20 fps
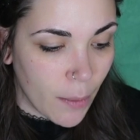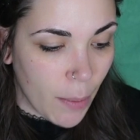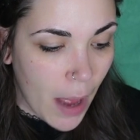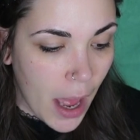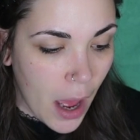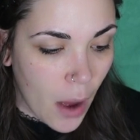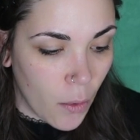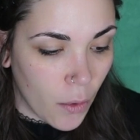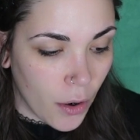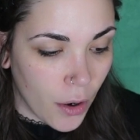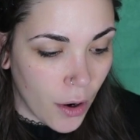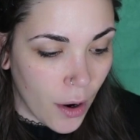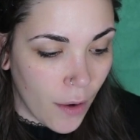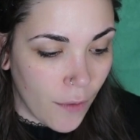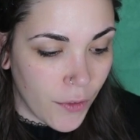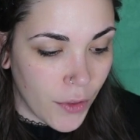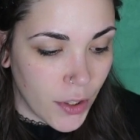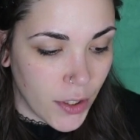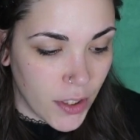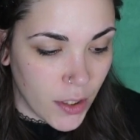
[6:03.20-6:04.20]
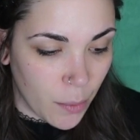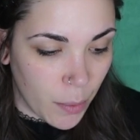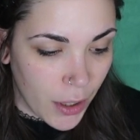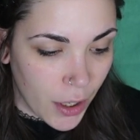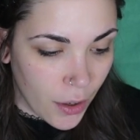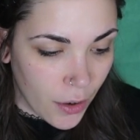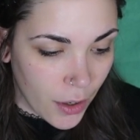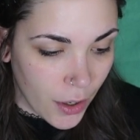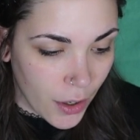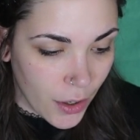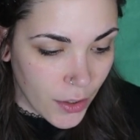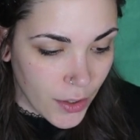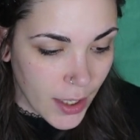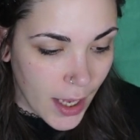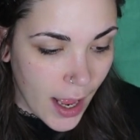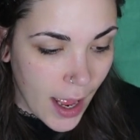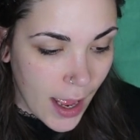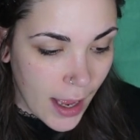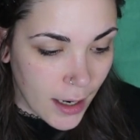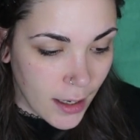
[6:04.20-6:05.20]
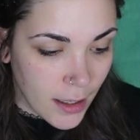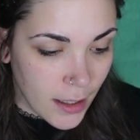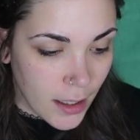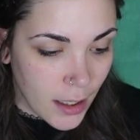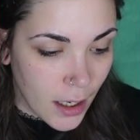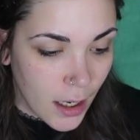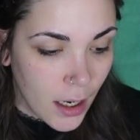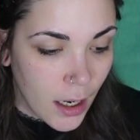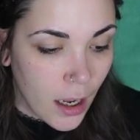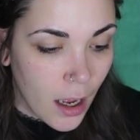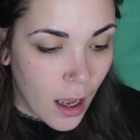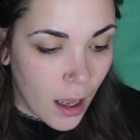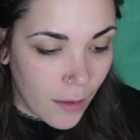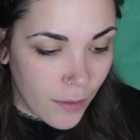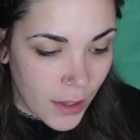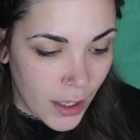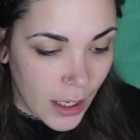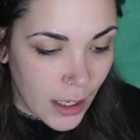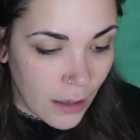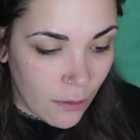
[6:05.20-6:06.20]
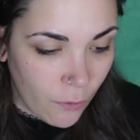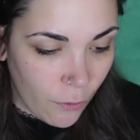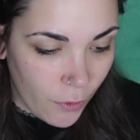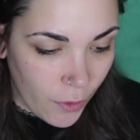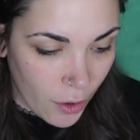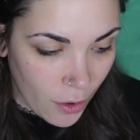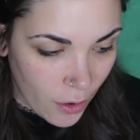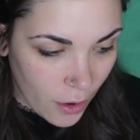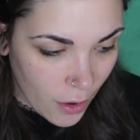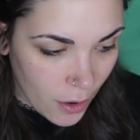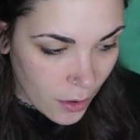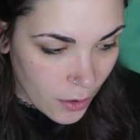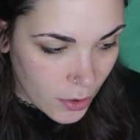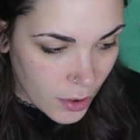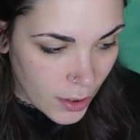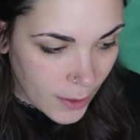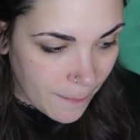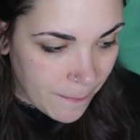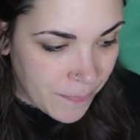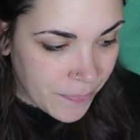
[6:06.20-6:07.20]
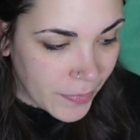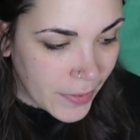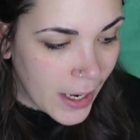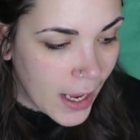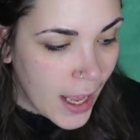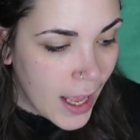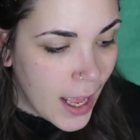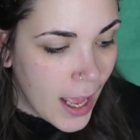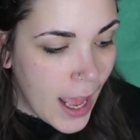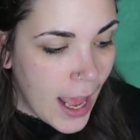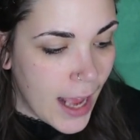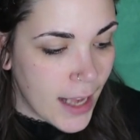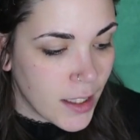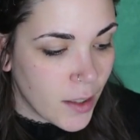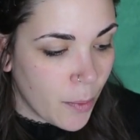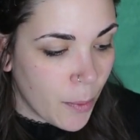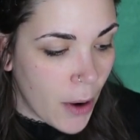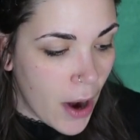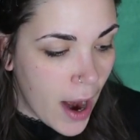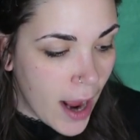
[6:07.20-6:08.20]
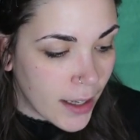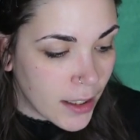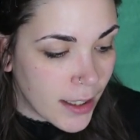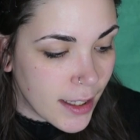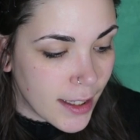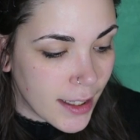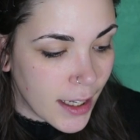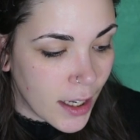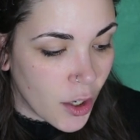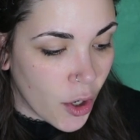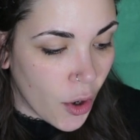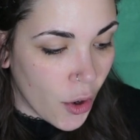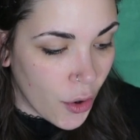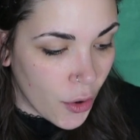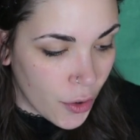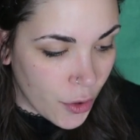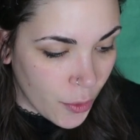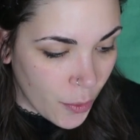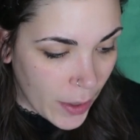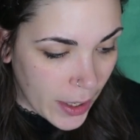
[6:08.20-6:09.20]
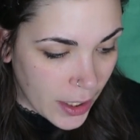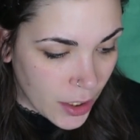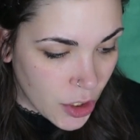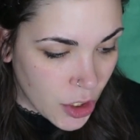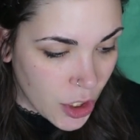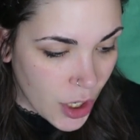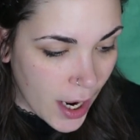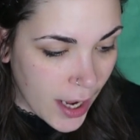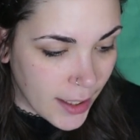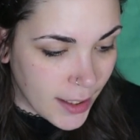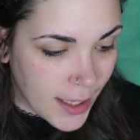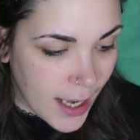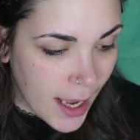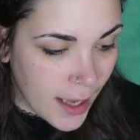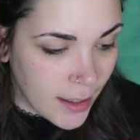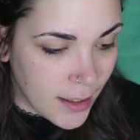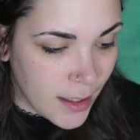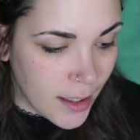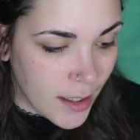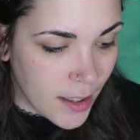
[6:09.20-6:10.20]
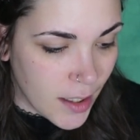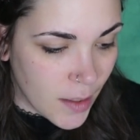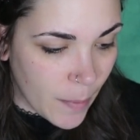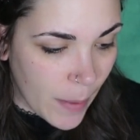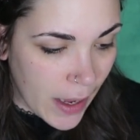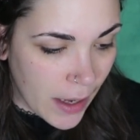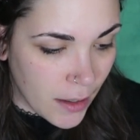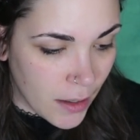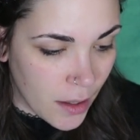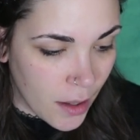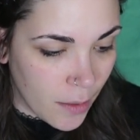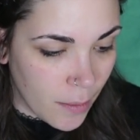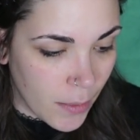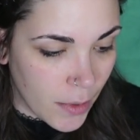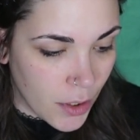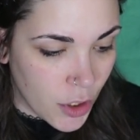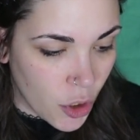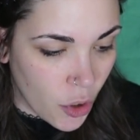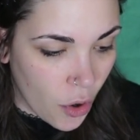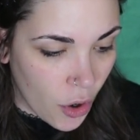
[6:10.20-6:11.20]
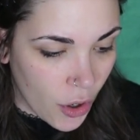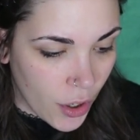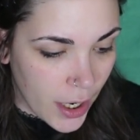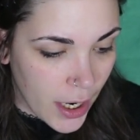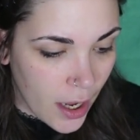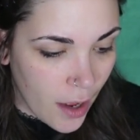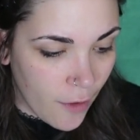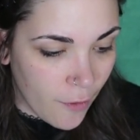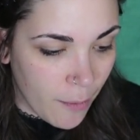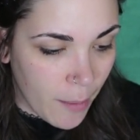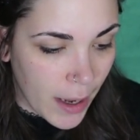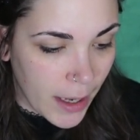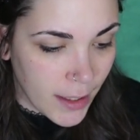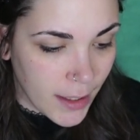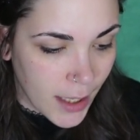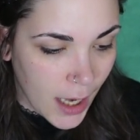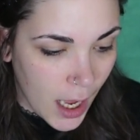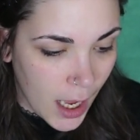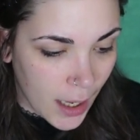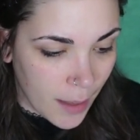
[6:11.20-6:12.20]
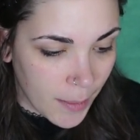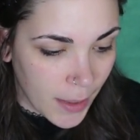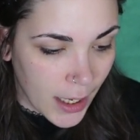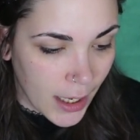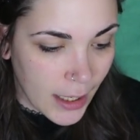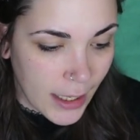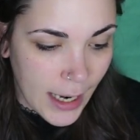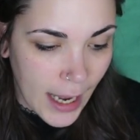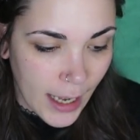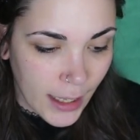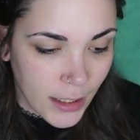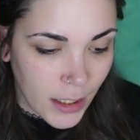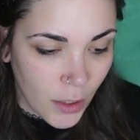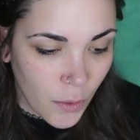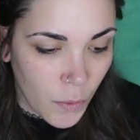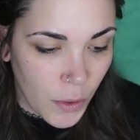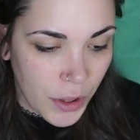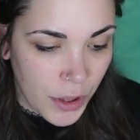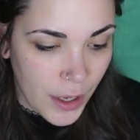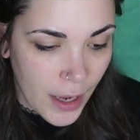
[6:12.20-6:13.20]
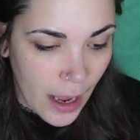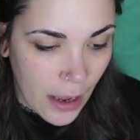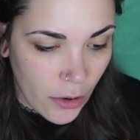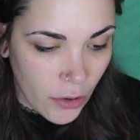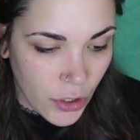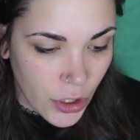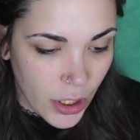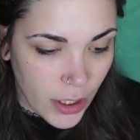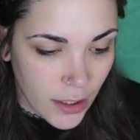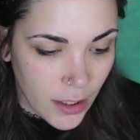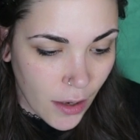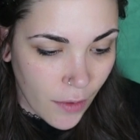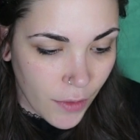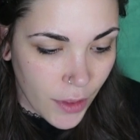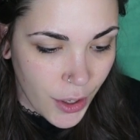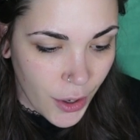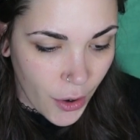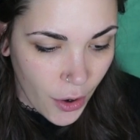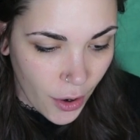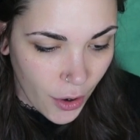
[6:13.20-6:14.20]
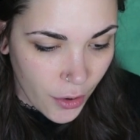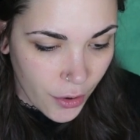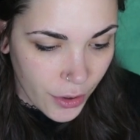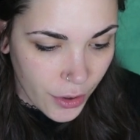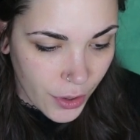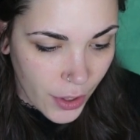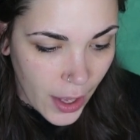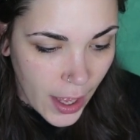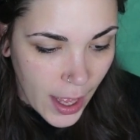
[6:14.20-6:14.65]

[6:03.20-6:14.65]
the power of the superiors and of the inferiors. As a practicing earth witch, I tend to spend the majority of my time connecting with the energies of the earth.